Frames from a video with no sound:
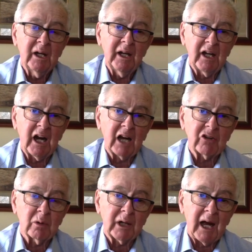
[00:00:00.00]

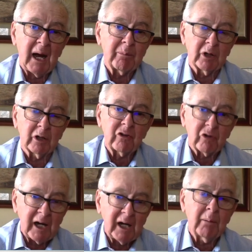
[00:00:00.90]
intellectual capital, the
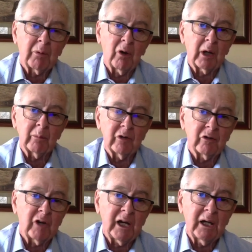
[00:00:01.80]
training programs that
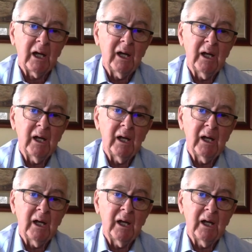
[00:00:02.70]
train